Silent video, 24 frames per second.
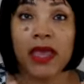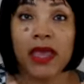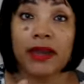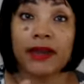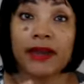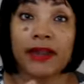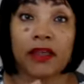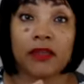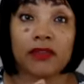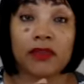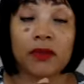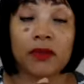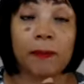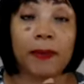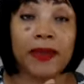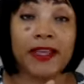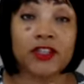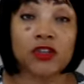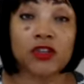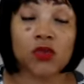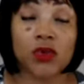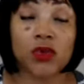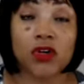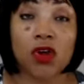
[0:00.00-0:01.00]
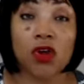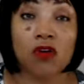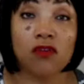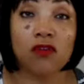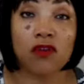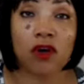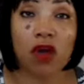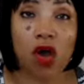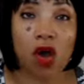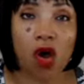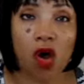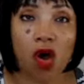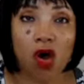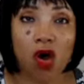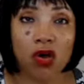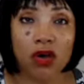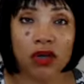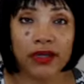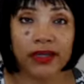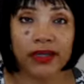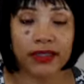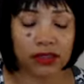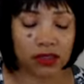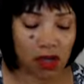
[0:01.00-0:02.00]
And now the best one
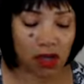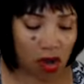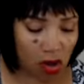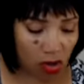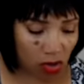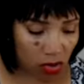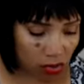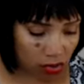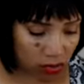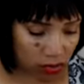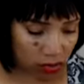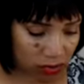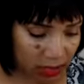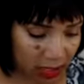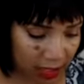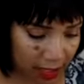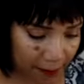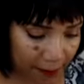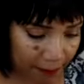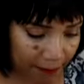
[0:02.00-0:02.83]
overall is called